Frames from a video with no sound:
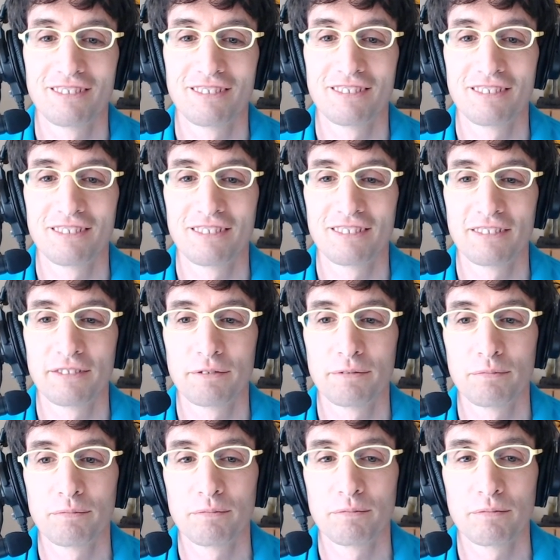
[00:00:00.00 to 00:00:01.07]

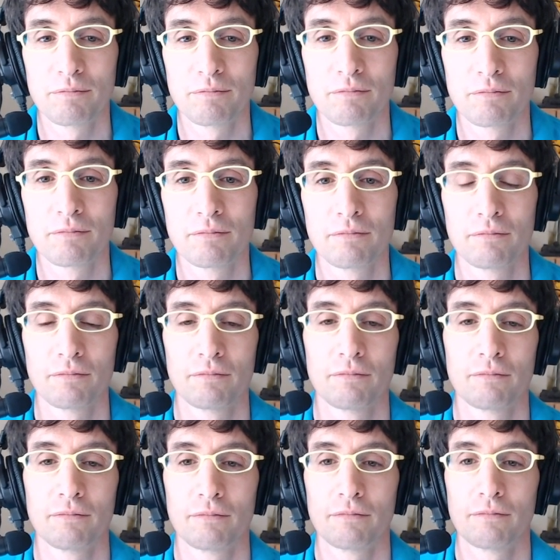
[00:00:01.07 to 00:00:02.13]

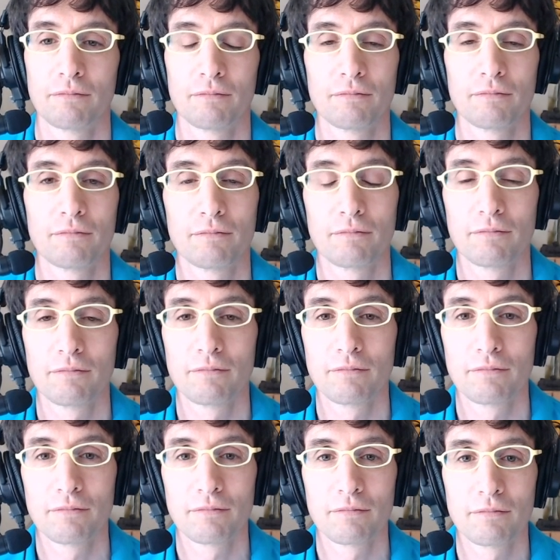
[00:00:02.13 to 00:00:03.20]

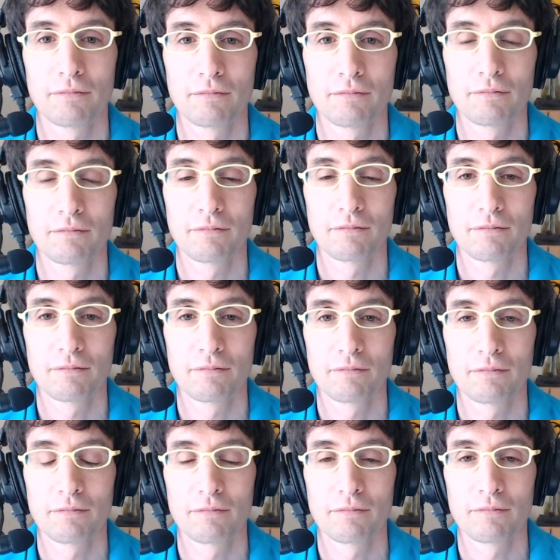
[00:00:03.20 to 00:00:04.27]

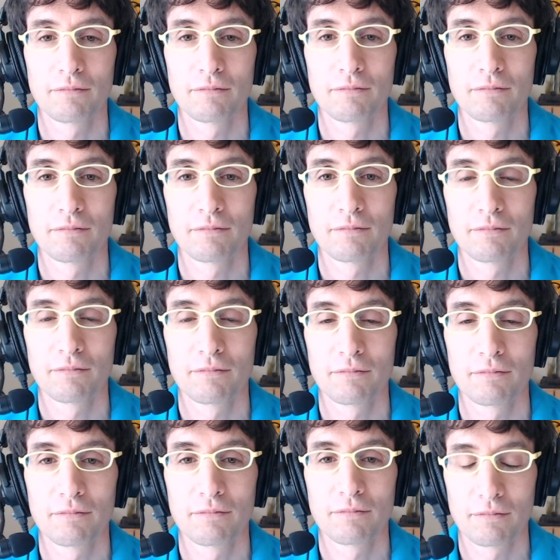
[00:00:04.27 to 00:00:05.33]

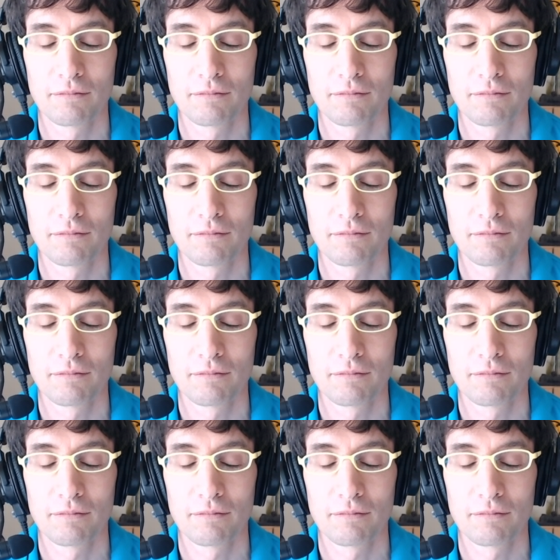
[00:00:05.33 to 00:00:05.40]
This person isn't speaking.